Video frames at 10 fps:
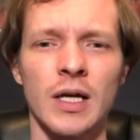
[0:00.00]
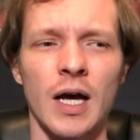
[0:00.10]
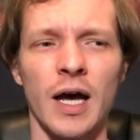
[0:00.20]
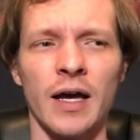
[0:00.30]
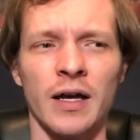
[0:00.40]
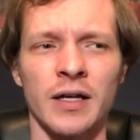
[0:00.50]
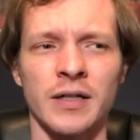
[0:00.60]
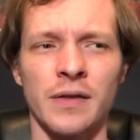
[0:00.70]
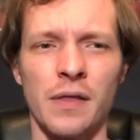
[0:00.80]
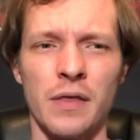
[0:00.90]

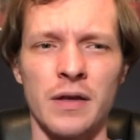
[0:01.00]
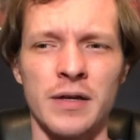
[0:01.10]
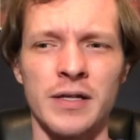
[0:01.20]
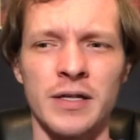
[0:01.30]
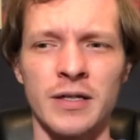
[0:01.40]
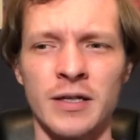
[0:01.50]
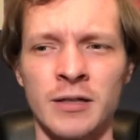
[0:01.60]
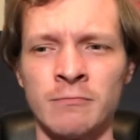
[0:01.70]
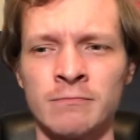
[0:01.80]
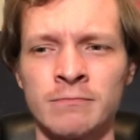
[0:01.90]
and the
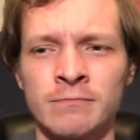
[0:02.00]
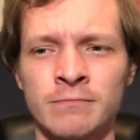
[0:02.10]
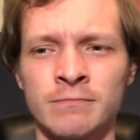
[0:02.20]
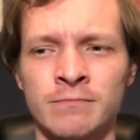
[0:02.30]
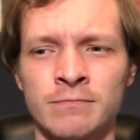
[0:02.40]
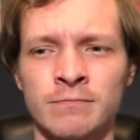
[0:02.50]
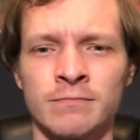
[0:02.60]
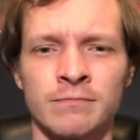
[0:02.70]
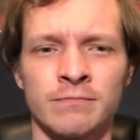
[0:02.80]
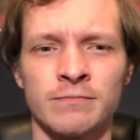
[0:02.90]

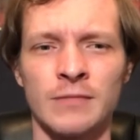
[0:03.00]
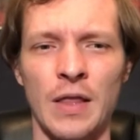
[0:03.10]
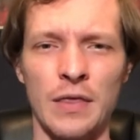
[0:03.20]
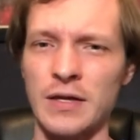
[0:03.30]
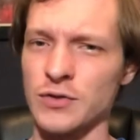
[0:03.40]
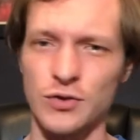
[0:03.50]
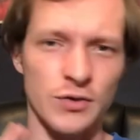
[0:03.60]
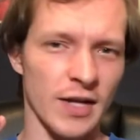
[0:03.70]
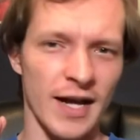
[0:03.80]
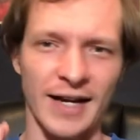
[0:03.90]
things
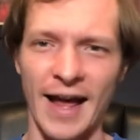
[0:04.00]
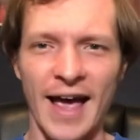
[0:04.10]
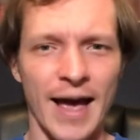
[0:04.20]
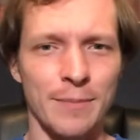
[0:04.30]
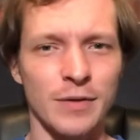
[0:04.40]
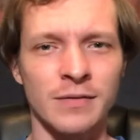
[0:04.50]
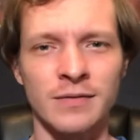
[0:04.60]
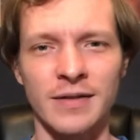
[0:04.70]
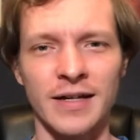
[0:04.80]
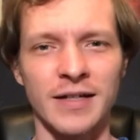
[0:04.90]
just kind of happen
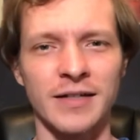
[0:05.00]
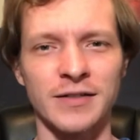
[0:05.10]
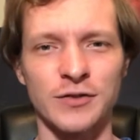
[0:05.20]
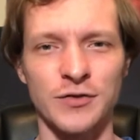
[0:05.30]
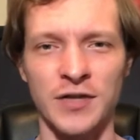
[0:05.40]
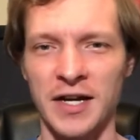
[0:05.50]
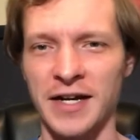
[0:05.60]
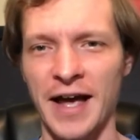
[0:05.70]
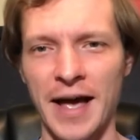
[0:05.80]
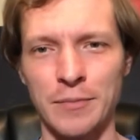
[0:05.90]
and just kind
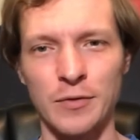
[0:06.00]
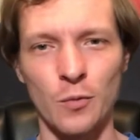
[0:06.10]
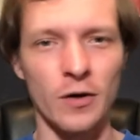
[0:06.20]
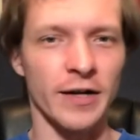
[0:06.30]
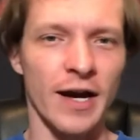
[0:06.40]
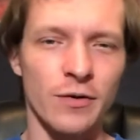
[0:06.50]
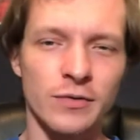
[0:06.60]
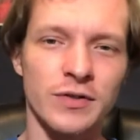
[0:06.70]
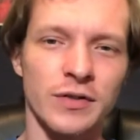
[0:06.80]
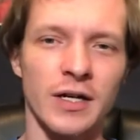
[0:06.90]
of happen to work
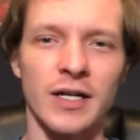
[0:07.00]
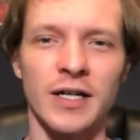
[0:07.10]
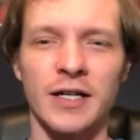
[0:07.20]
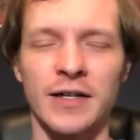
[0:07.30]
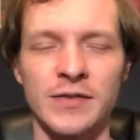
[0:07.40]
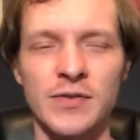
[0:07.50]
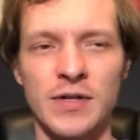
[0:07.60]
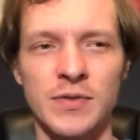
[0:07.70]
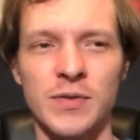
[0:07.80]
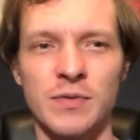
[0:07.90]
out.
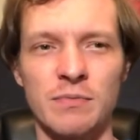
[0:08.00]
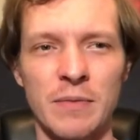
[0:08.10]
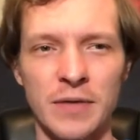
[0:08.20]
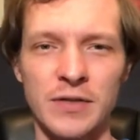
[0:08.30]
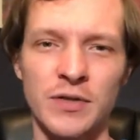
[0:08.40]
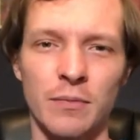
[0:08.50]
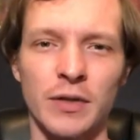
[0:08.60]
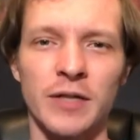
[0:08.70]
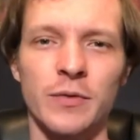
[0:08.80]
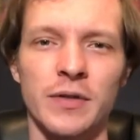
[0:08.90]
That's my biggest
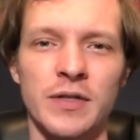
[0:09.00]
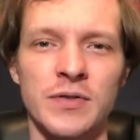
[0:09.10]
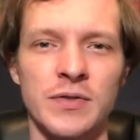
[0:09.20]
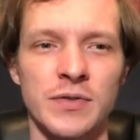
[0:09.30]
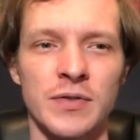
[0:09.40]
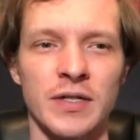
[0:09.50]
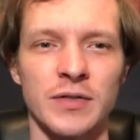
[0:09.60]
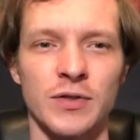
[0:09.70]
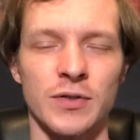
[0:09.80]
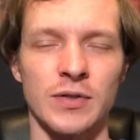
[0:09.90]
complaint with this, is that it's
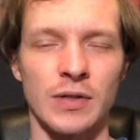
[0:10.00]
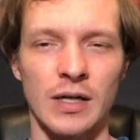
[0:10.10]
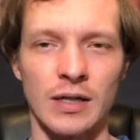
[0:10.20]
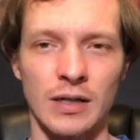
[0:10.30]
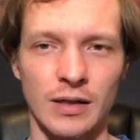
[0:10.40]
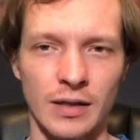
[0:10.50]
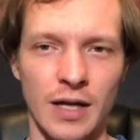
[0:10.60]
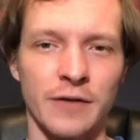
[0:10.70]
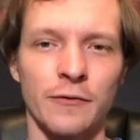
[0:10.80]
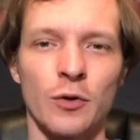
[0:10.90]
just a lot
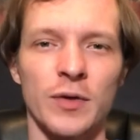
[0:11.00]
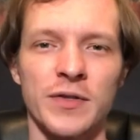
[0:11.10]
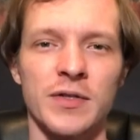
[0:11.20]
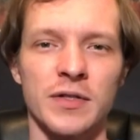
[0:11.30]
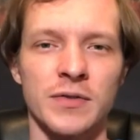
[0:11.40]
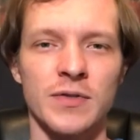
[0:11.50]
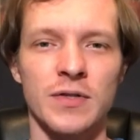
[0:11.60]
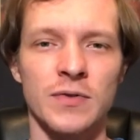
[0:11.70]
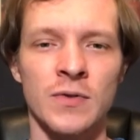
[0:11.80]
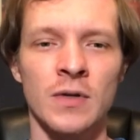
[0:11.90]
of
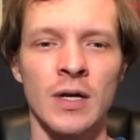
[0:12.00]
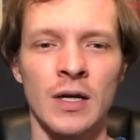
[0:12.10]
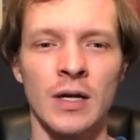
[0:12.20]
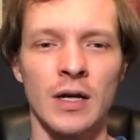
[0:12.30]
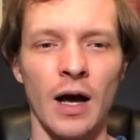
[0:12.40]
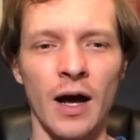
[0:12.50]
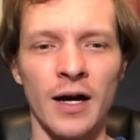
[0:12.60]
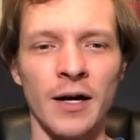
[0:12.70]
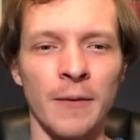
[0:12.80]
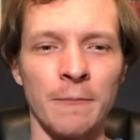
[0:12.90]
coincidences
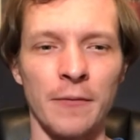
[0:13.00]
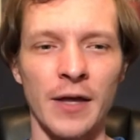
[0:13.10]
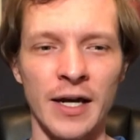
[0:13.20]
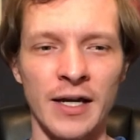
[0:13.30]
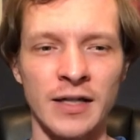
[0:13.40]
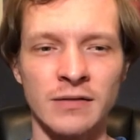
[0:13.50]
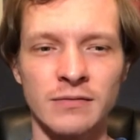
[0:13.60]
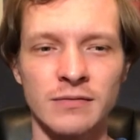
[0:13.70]
that